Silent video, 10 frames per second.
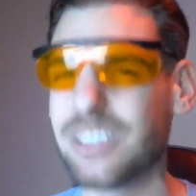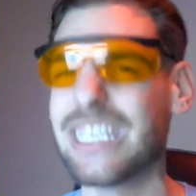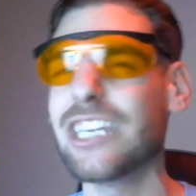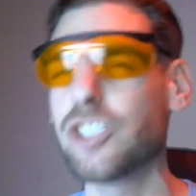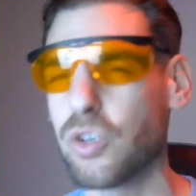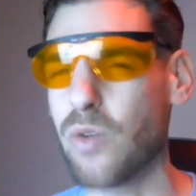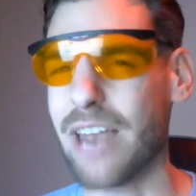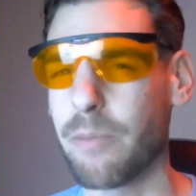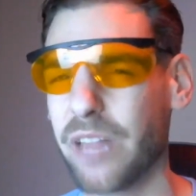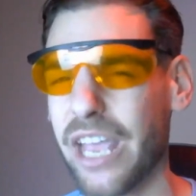teach you how
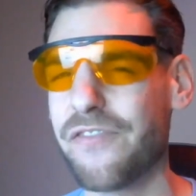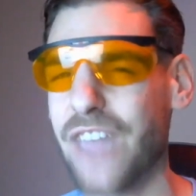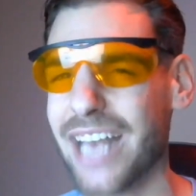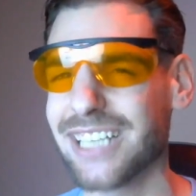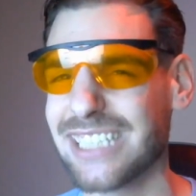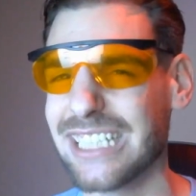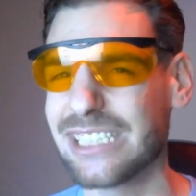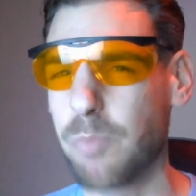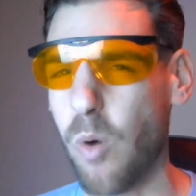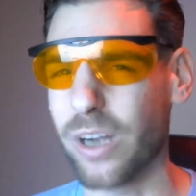to play fantasy
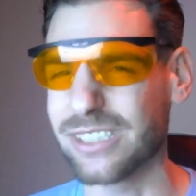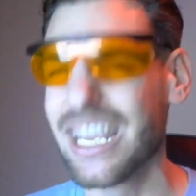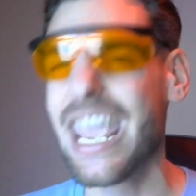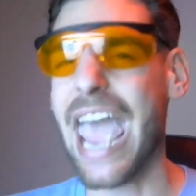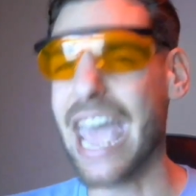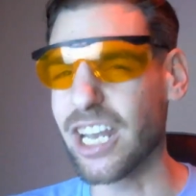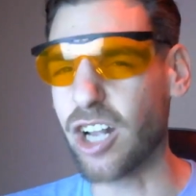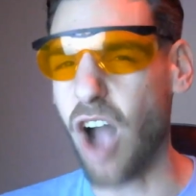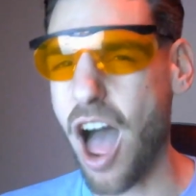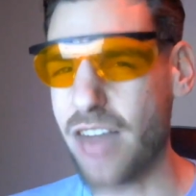sports in a
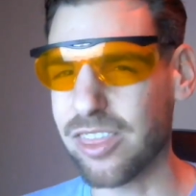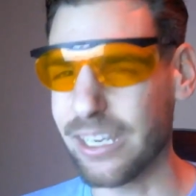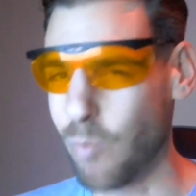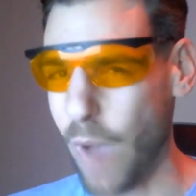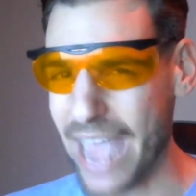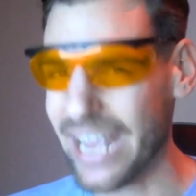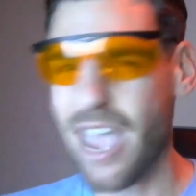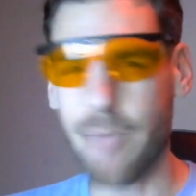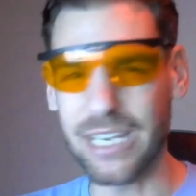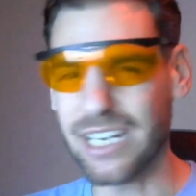godly
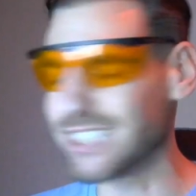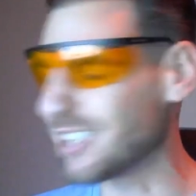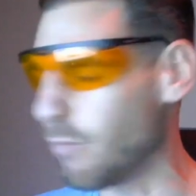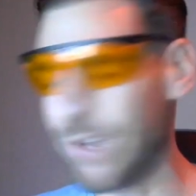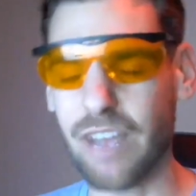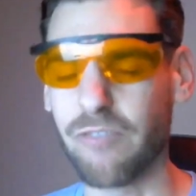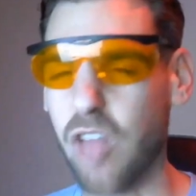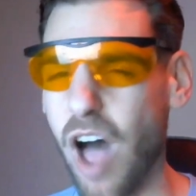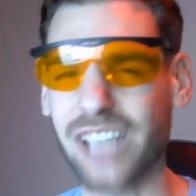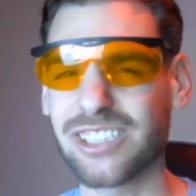way, because we have
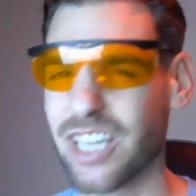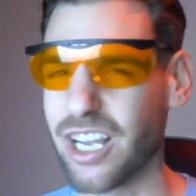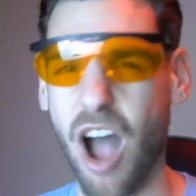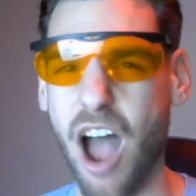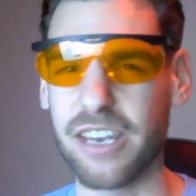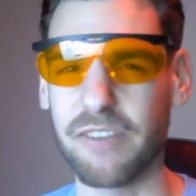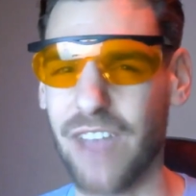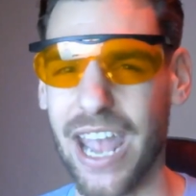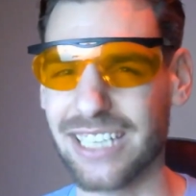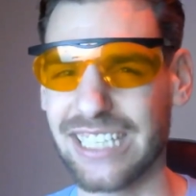lost the God in
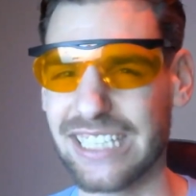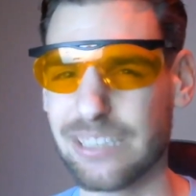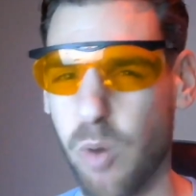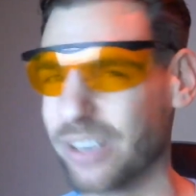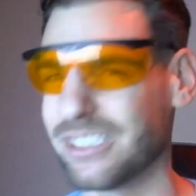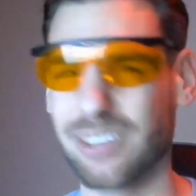fantasy sports.